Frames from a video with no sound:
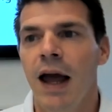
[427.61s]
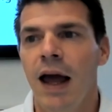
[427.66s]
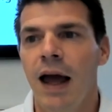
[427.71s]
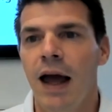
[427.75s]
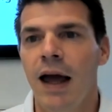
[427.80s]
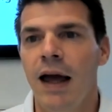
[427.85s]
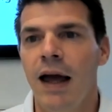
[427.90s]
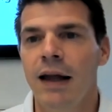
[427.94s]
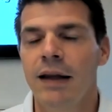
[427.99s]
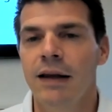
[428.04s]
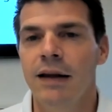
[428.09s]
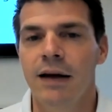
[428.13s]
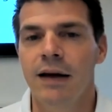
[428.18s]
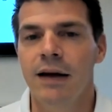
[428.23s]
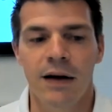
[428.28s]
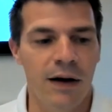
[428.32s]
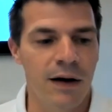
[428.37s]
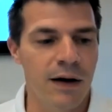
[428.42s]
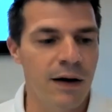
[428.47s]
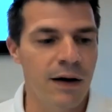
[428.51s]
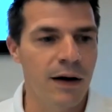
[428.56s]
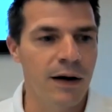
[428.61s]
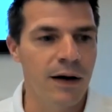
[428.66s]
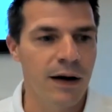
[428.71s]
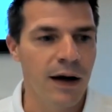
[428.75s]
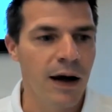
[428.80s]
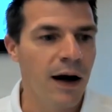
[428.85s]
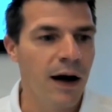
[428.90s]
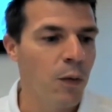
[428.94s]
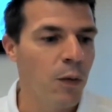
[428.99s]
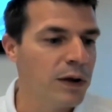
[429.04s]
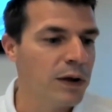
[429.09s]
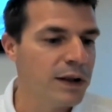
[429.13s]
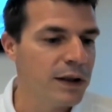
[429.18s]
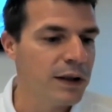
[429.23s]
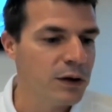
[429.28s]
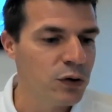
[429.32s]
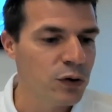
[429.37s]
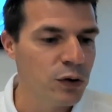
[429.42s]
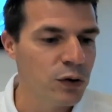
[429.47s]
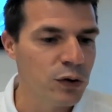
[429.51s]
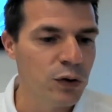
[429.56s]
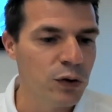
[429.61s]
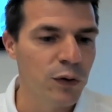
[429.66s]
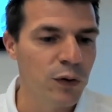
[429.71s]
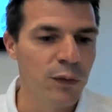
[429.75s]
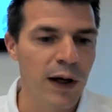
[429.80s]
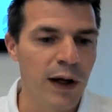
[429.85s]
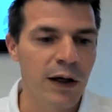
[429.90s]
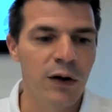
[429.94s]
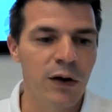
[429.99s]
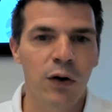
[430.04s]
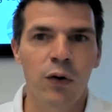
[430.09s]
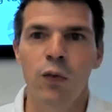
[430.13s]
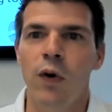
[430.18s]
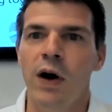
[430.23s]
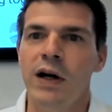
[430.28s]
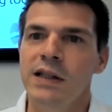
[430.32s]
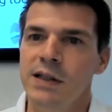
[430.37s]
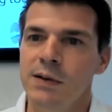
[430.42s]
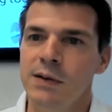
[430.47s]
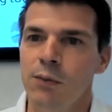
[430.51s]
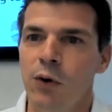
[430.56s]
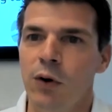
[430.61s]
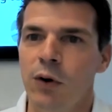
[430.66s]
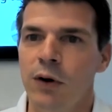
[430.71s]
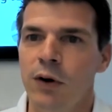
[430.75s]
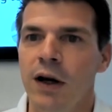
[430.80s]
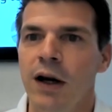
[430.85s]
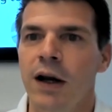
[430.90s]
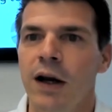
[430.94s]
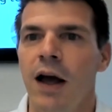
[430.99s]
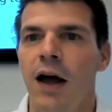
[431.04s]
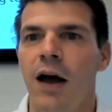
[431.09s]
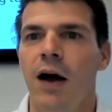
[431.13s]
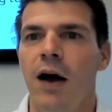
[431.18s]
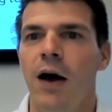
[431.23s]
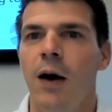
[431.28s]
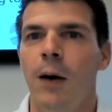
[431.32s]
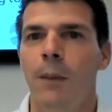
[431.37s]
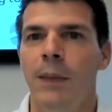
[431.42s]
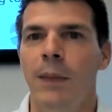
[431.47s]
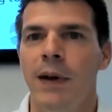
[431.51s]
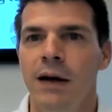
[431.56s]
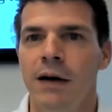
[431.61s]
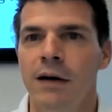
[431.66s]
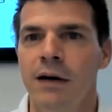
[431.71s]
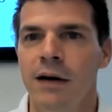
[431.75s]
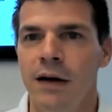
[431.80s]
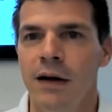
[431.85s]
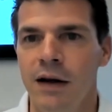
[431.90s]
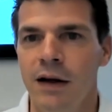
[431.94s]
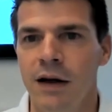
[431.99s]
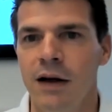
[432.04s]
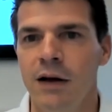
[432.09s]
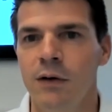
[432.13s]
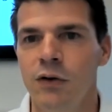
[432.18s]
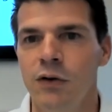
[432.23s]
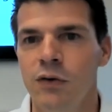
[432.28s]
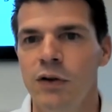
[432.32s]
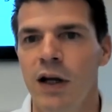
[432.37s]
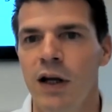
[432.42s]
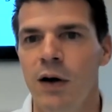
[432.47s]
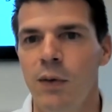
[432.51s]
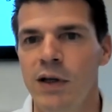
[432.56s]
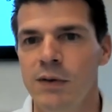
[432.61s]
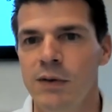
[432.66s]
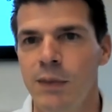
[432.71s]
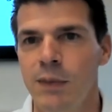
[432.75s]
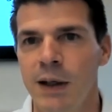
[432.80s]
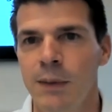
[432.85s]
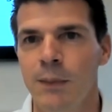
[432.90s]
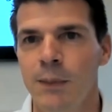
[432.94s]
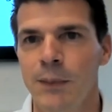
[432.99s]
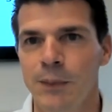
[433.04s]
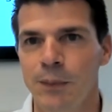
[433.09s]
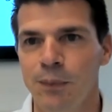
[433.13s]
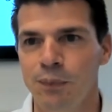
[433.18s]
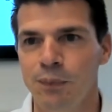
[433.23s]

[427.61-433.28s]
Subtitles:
And yeah, I wanted to thank you once more being here today with me.